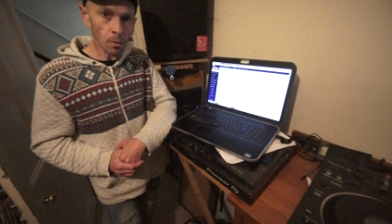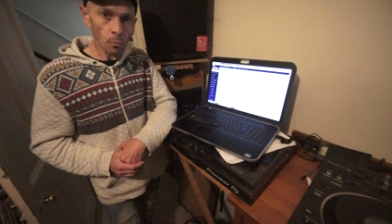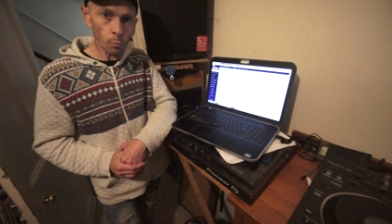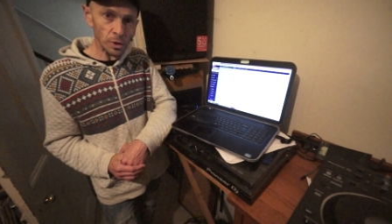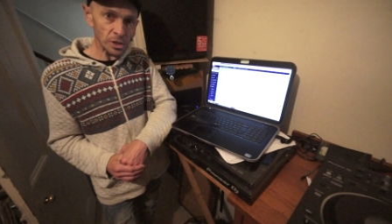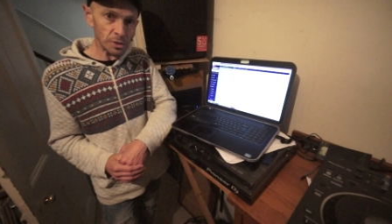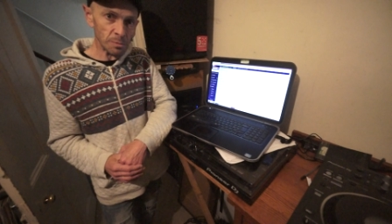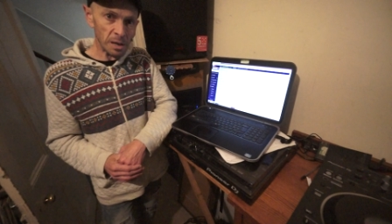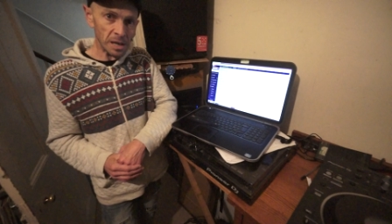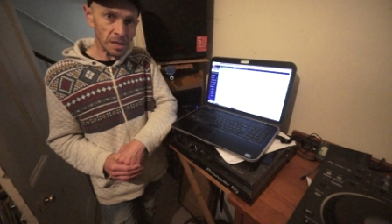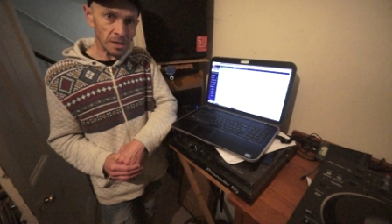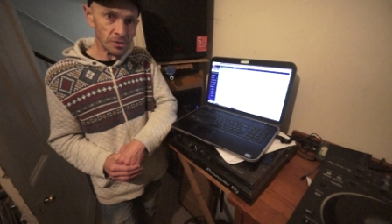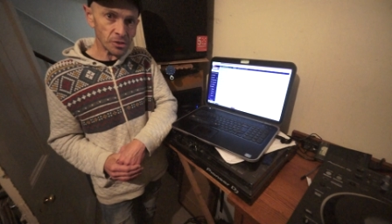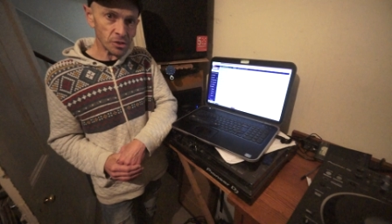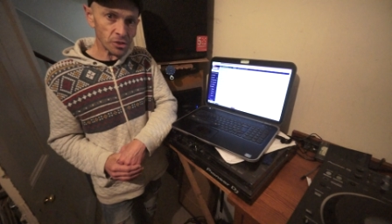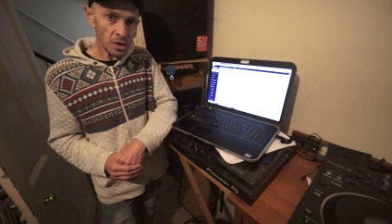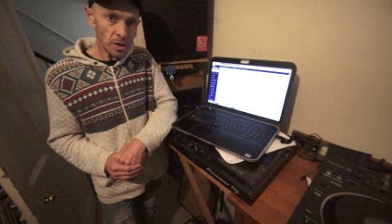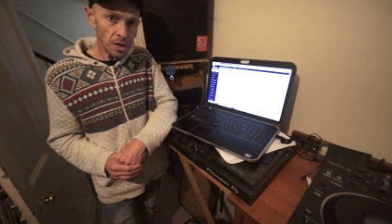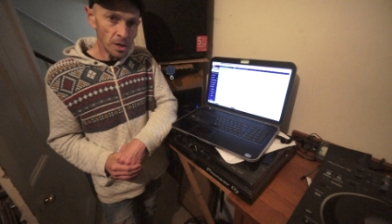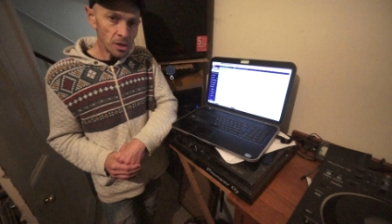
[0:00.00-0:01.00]
which
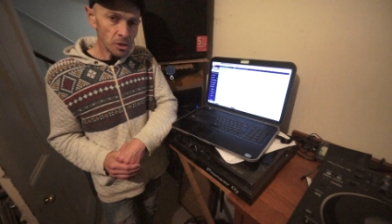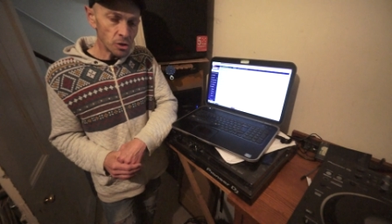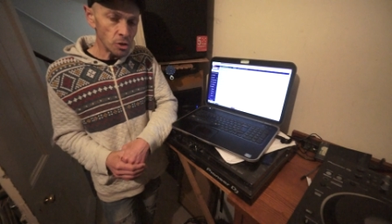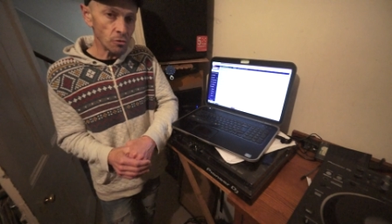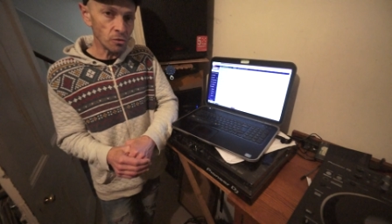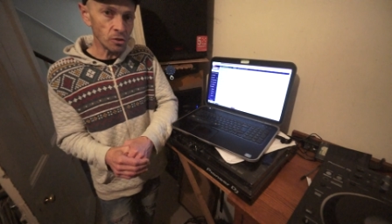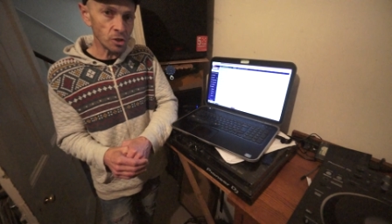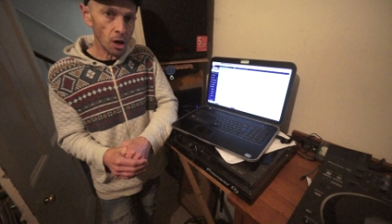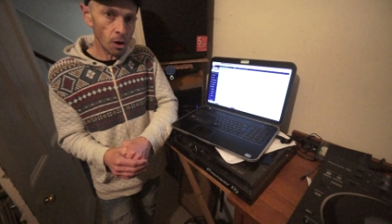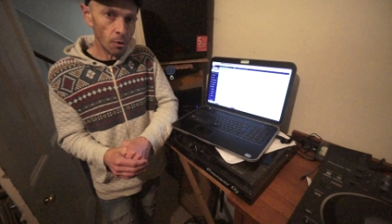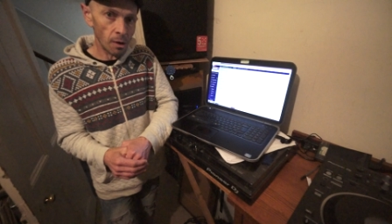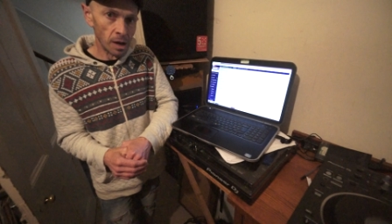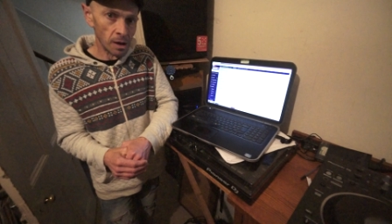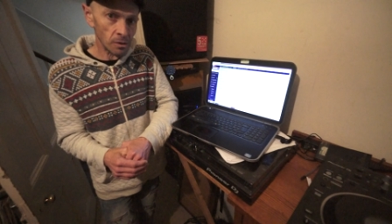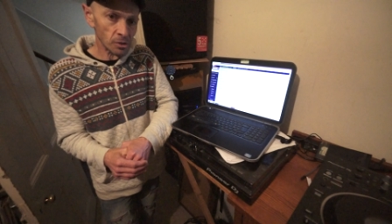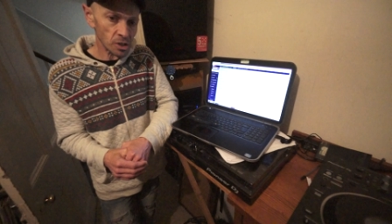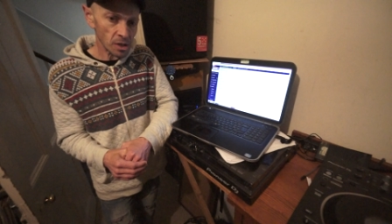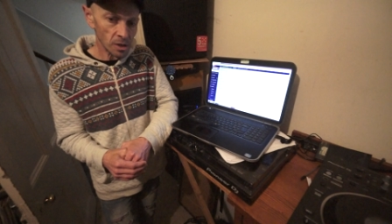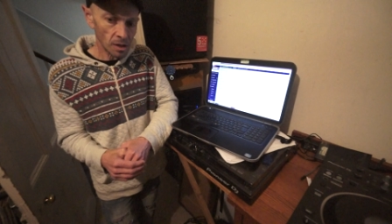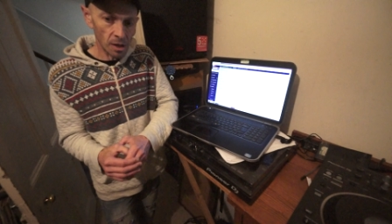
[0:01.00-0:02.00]
means you can go
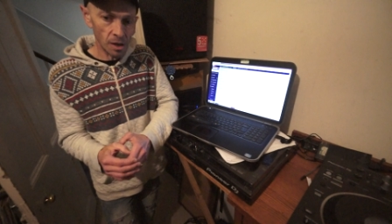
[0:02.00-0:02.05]
out